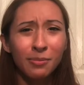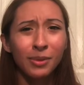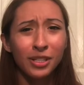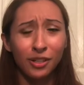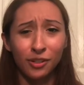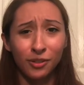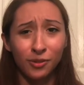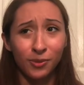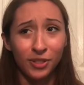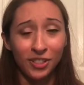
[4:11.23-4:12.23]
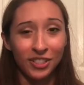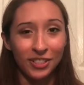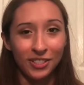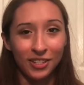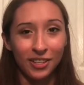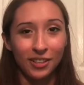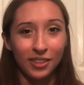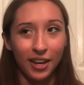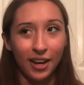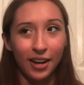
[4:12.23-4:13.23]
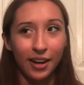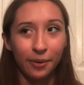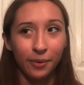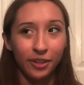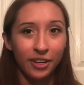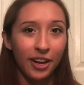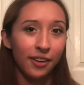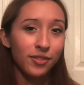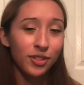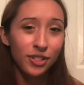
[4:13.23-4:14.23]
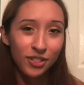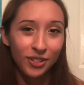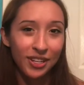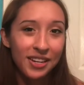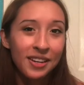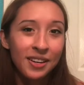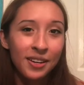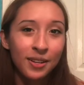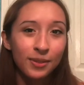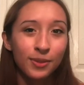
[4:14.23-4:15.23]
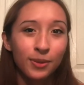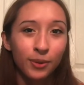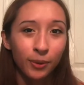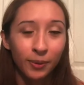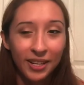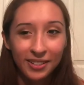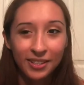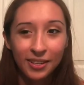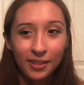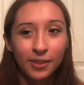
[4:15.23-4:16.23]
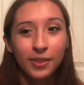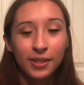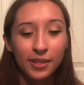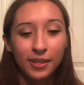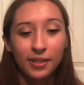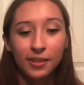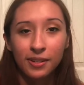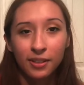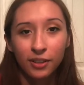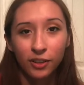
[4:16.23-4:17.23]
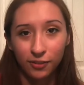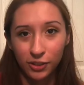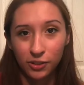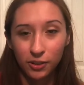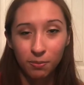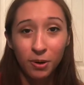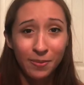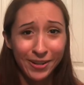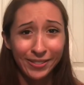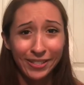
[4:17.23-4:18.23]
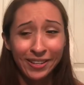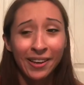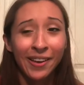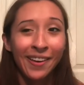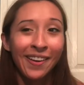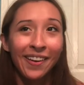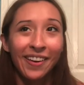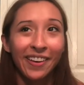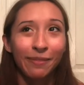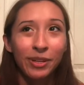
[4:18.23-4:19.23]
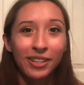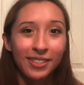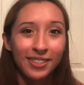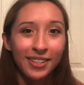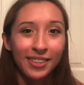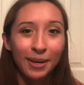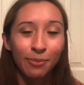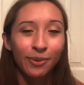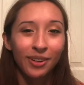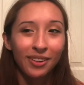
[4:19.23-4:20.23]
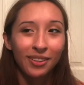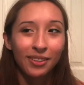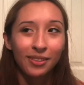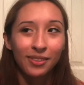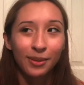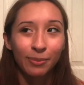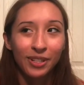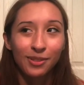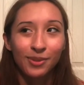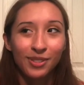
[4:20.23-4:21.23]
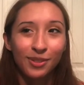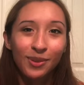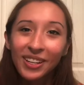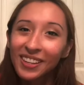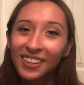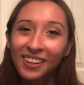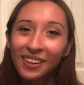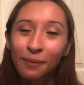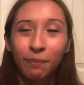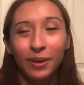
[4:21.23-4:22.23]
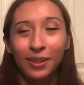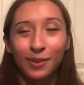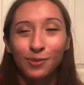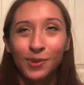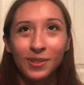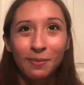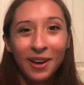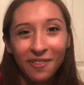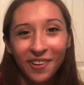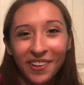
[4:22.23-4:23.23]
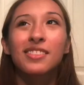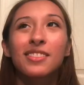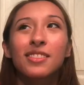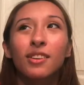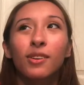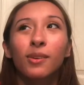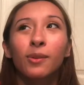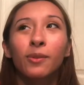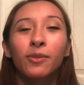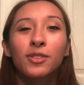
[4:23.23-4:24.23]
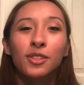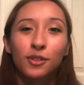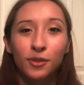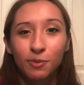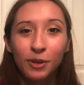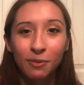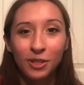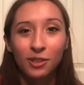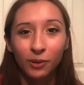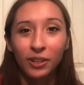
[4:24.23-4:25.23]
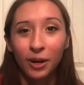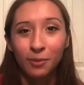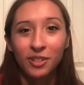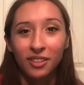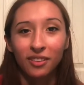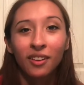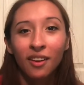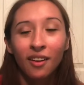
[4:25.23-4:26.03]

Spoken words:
my doctors were suggesting that I would have surgery to correct the curvature permanently, because at that point the brace wasn't doing anything, but that was mostly my fault. So surgery was pretty much the only option.